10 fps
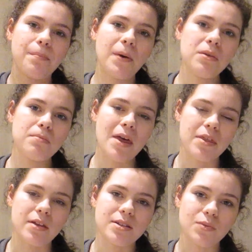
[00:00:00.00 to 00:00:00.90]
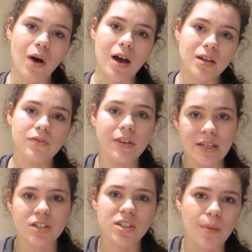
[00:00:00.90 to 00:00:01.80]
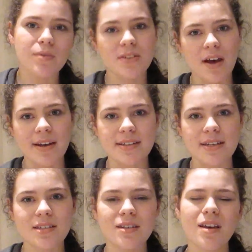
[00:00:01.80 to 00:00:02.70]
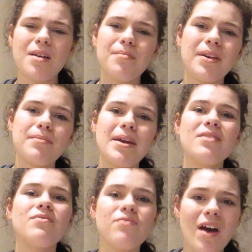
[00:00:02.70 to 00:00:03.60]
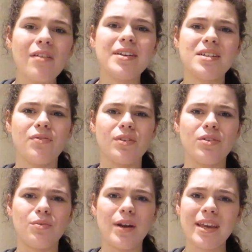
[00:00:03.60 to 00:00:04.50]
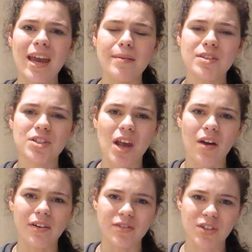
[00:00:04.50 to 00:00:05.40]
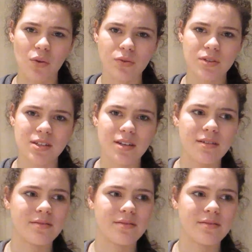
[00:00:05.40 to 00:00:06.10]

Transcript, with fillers: Both methods worked for each type of scientist, but it made it very difficult when it came to sharing results.